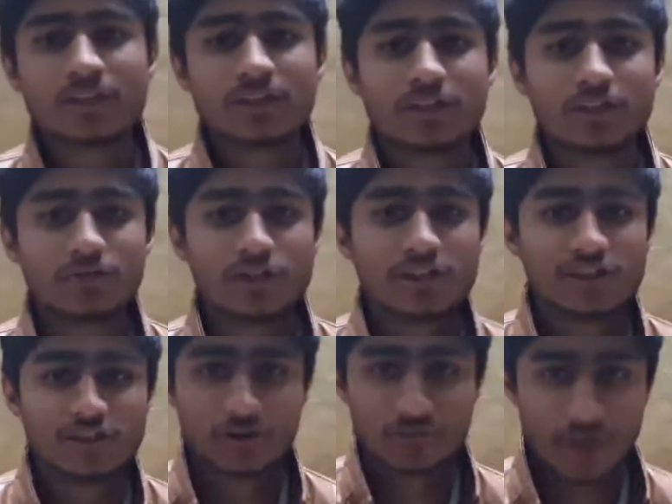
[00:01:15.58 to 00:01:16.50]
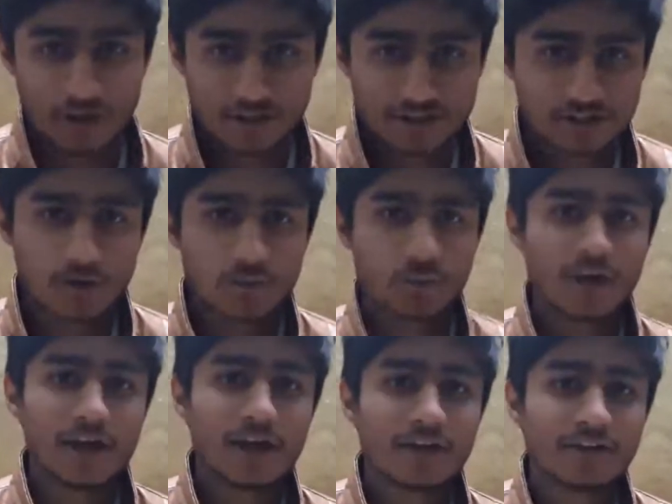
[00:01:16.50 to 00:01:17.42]
It will refine the sound,
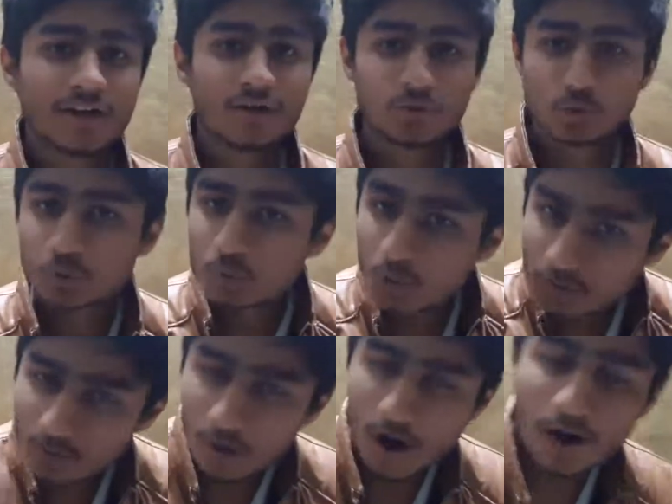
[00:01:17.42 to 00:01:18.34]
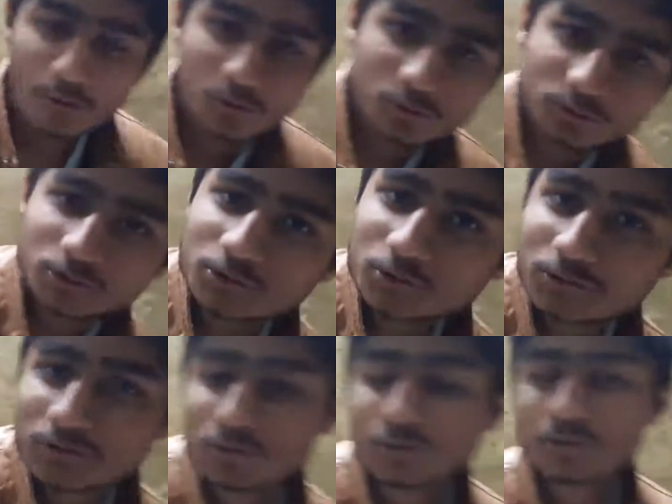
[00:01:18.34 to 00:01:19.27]
and now you know how to
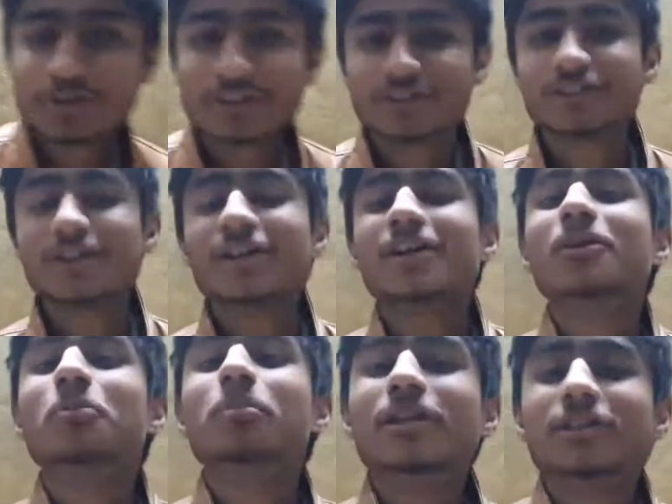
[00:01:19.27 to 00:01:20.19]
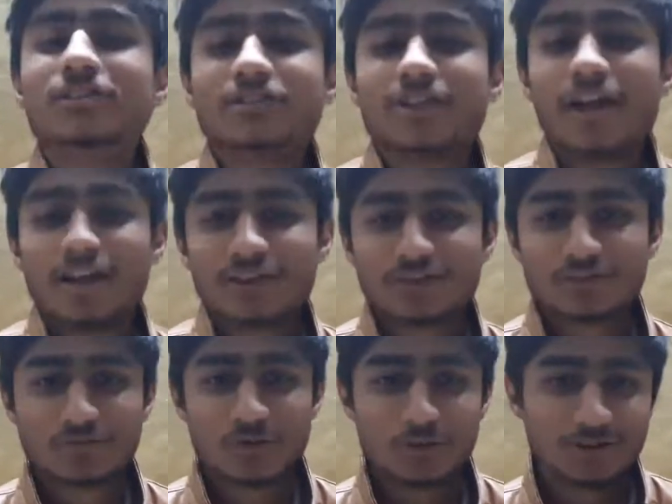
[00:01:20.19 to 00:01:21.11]
do this. Please thank us
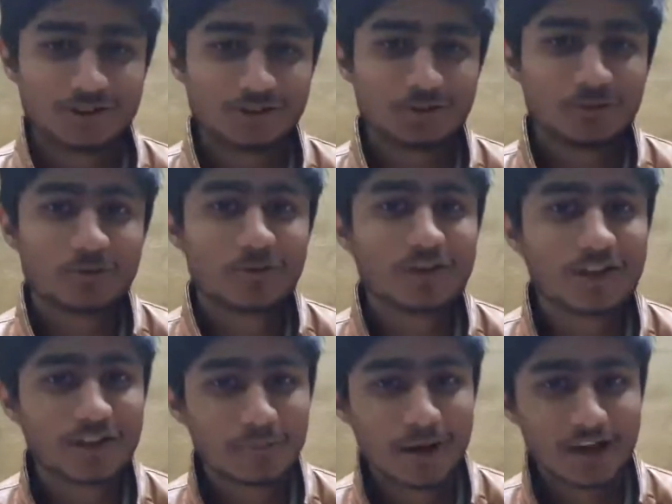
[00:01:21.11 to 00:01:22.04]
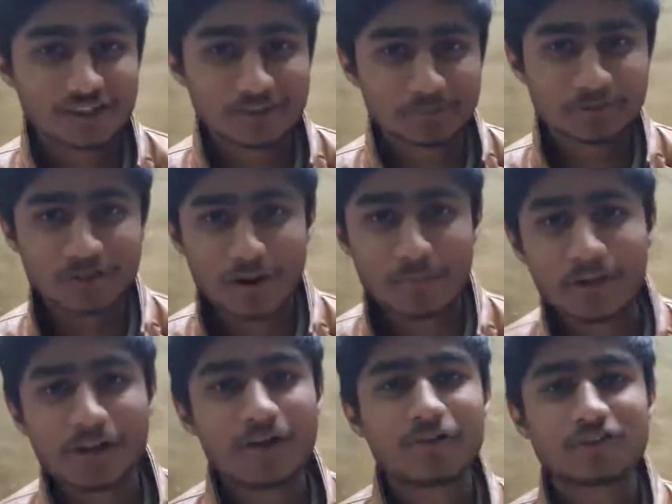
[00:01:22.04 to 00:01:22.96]
for this tutorial by
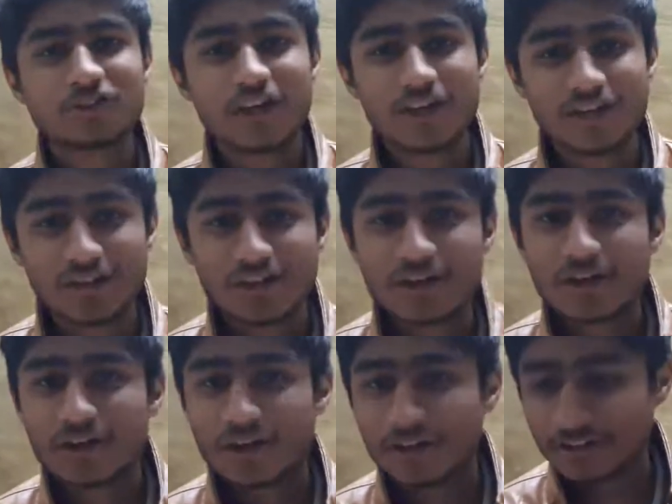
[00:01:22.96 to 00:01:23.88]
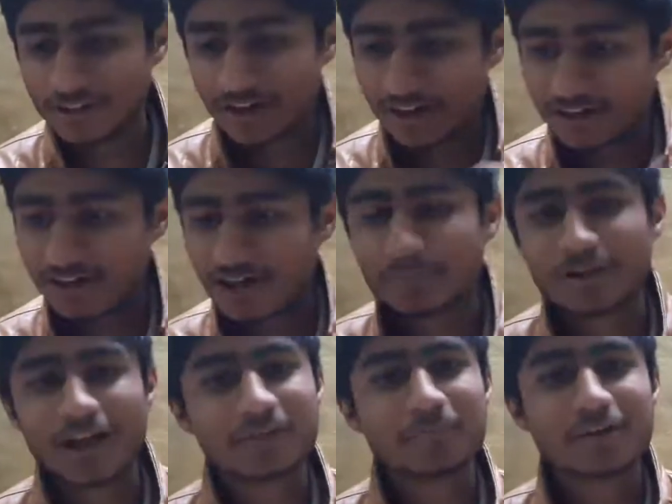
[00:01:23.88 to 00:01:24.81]
subscribing our channel, hitting that damn
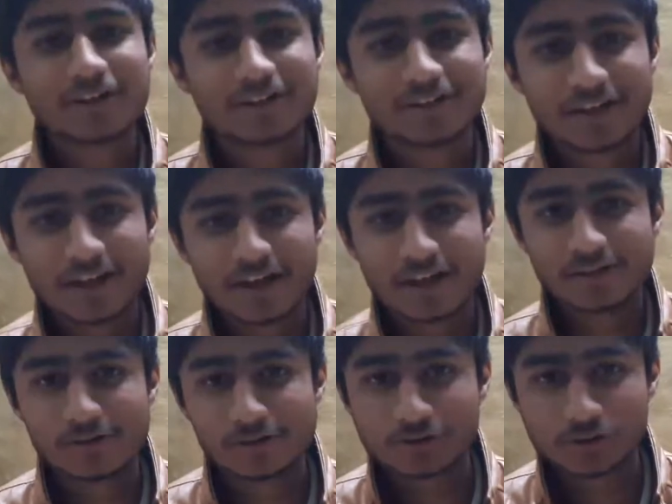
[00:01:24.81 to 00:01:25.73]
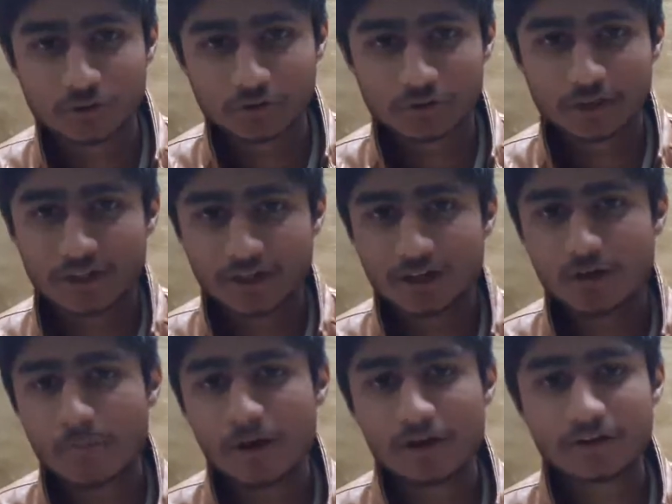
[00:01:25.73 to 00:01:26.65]
like button, and also hit a
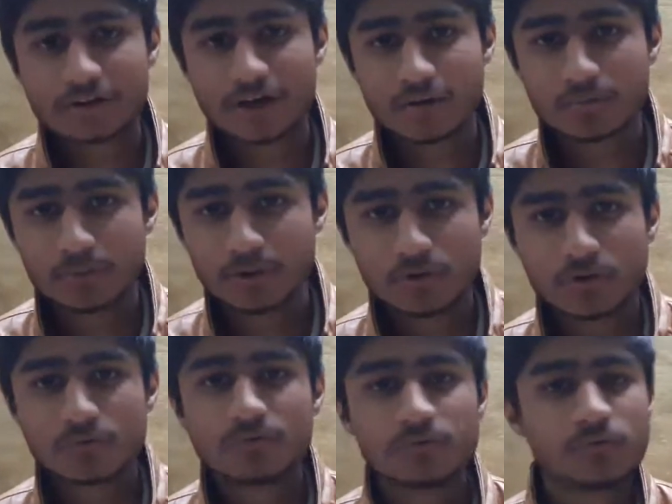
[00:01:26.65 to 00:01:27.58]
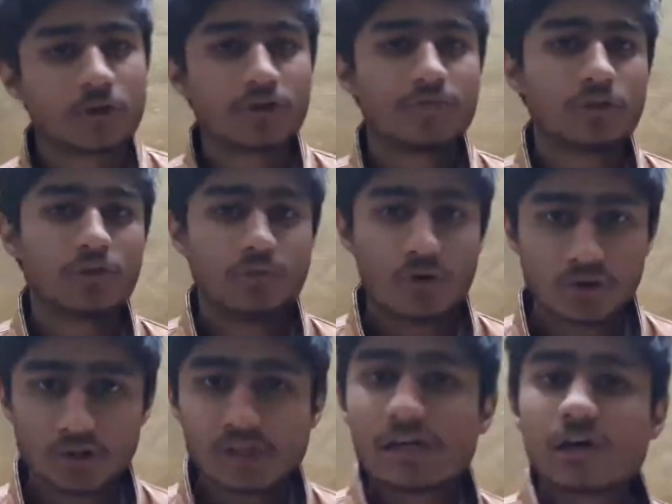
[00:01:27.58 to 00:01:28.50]
comment down below of whatever you want.
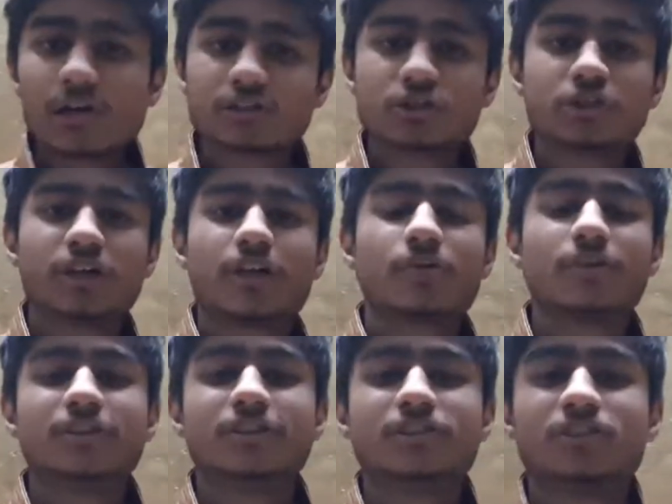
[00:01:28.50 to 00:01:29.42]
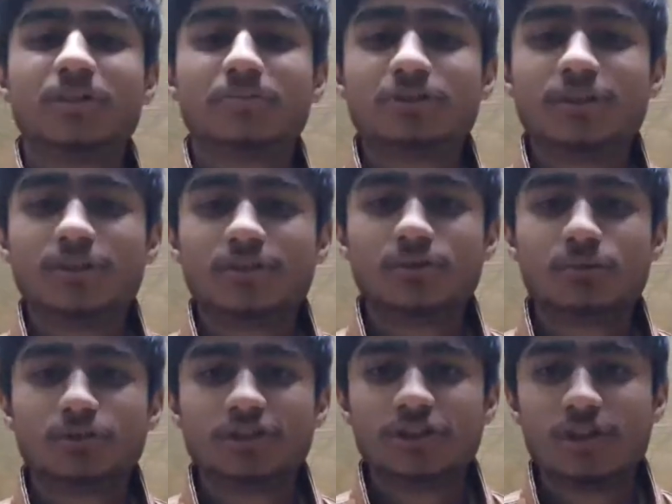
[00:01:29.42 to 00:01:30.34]
Also check out the description to
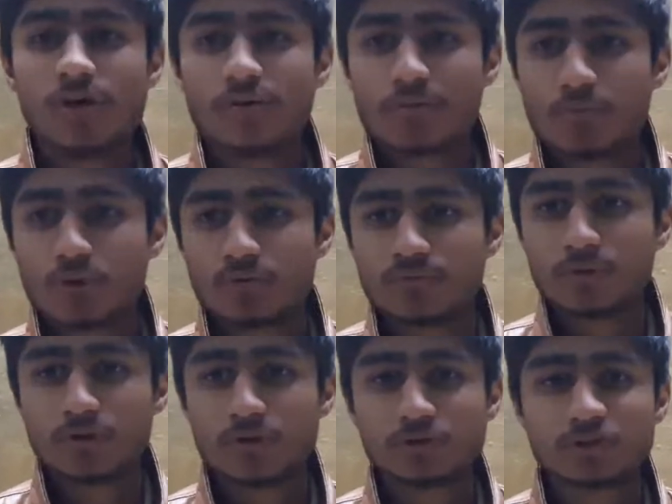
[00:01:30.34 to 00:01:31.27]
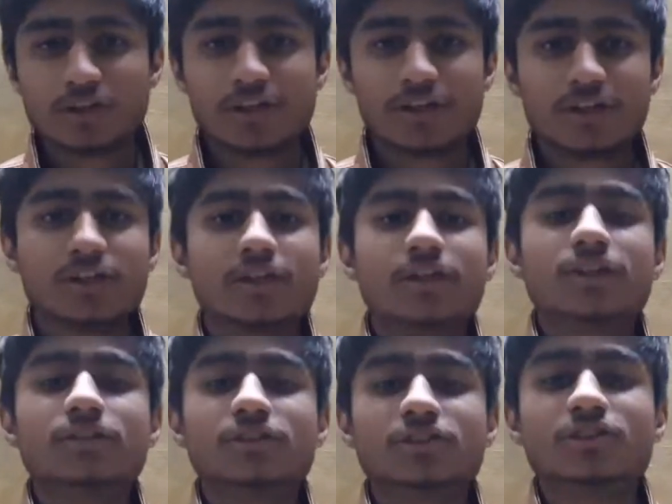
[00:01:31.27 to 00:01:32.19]
see our more videos, and
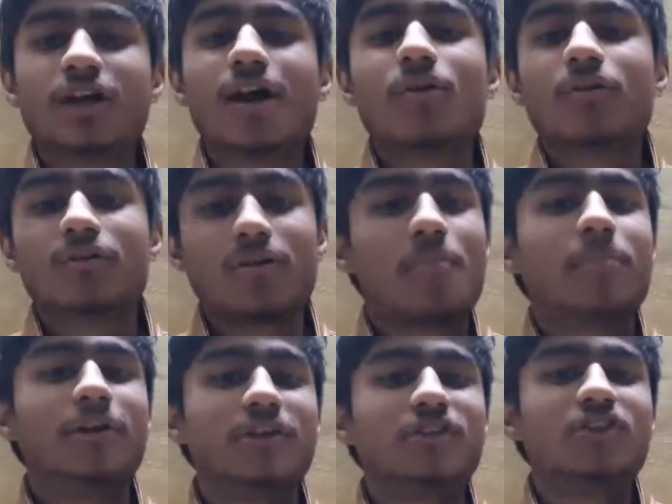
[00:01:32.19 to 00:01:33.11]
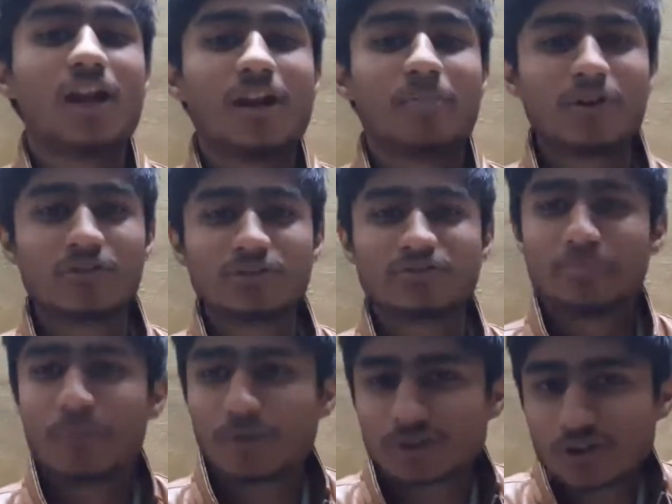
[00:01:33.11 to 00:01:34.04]
just check out our complete channel because we
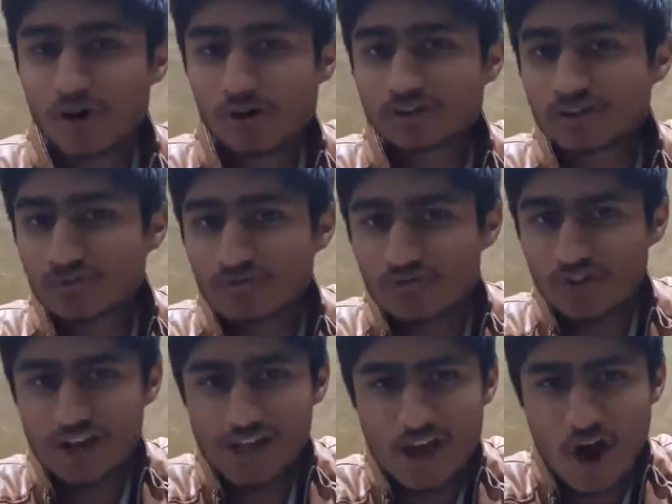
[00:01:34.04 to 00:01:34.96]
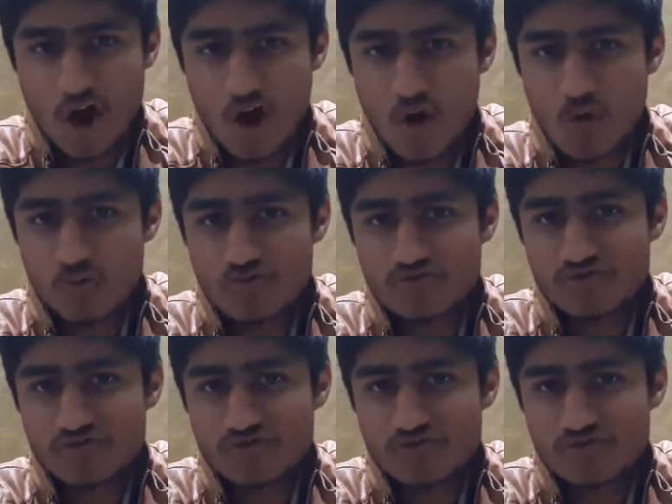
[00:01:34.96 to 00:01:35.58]
post awesome videos.